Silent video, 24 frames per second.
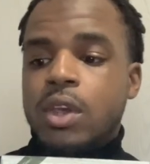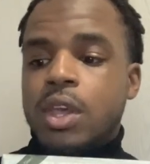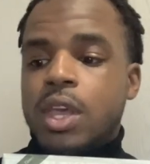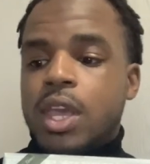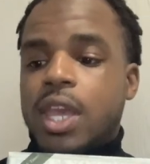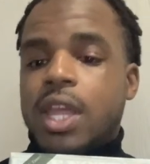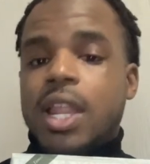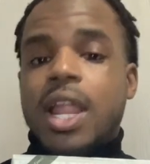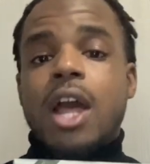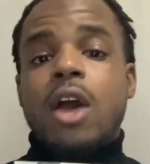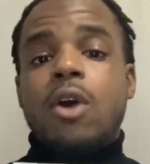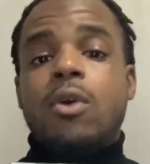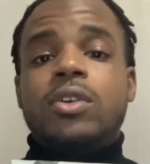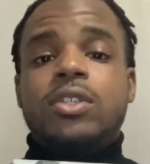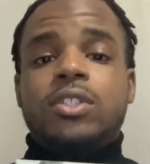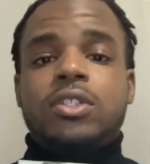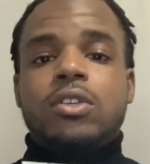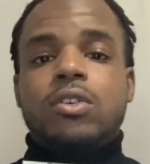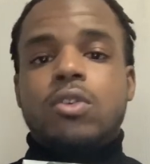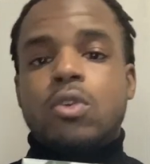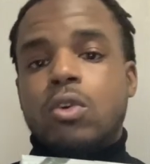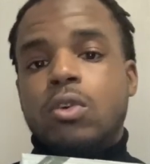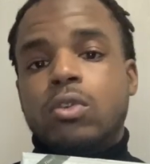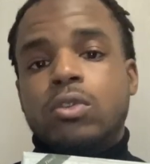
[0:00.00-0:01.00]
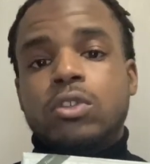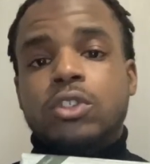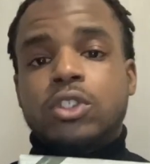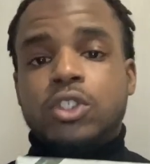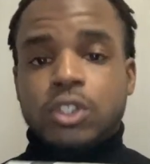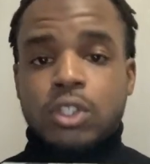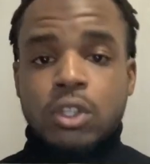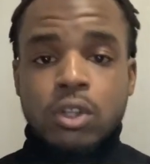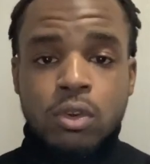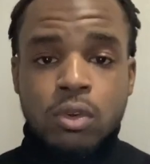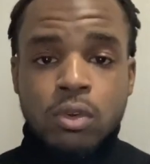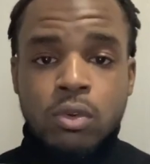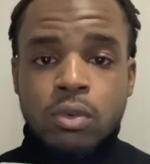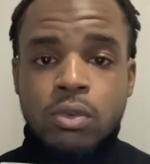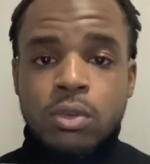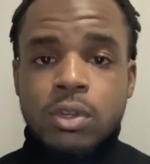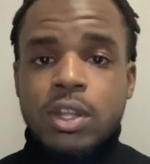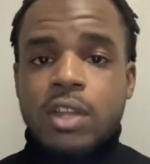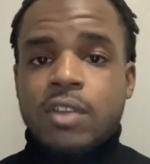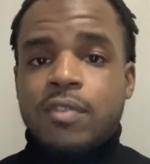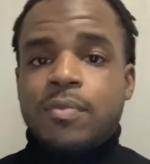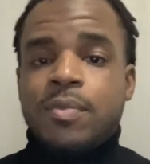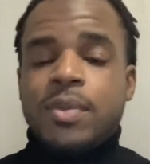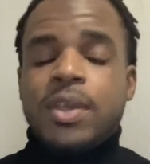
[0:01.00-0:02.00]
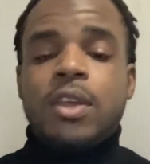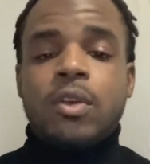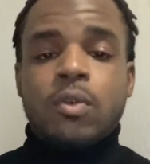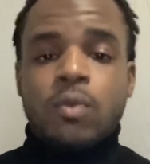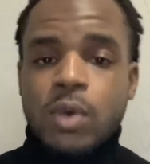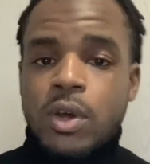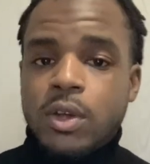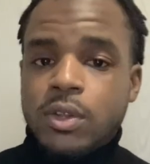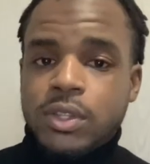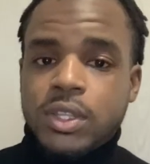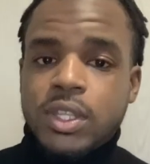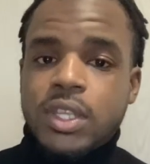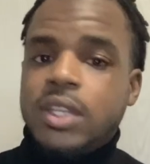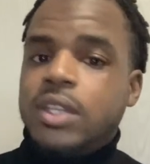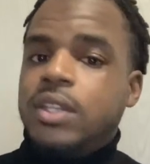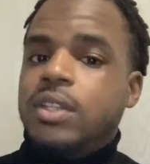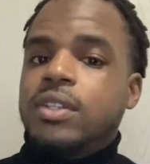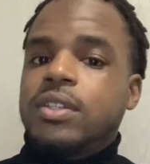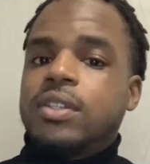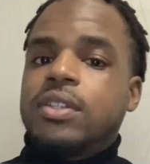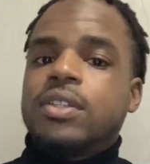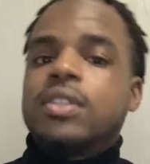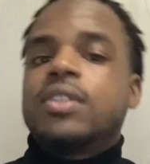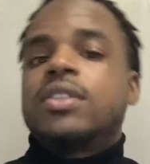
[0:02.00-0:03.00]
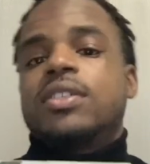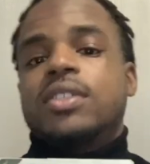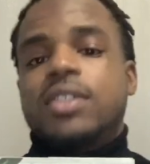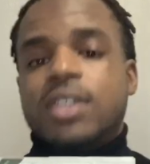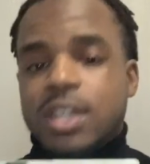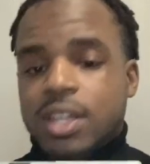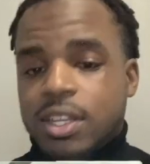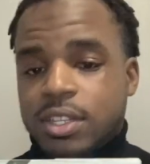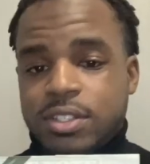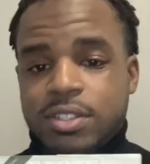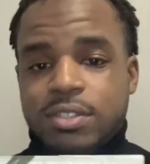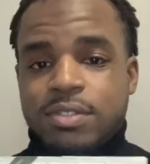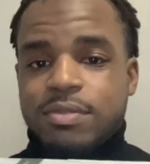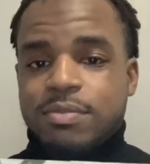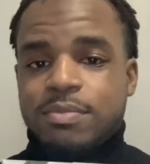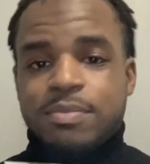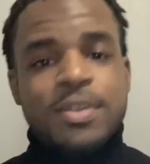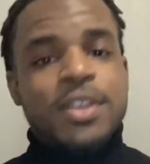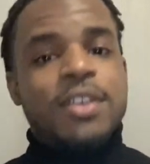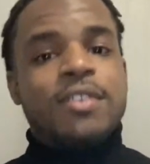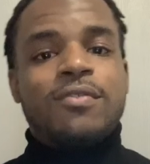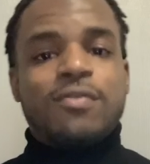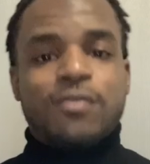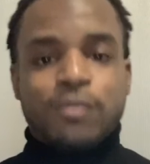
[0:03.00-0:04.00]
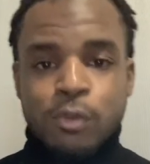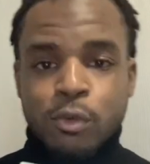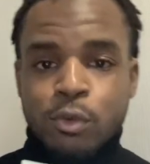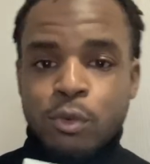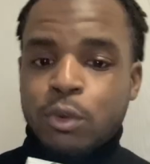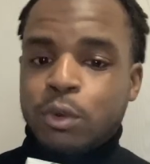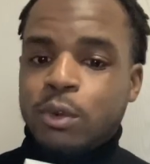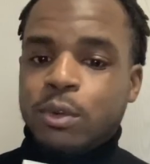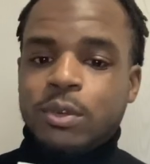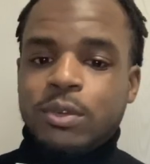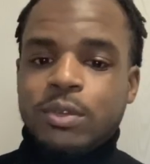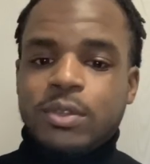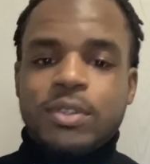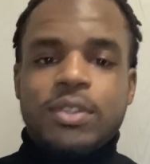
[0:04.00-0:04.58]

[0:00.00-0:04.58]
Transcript: and how it's the cornerstone of being wealthy. Yes, being frugal.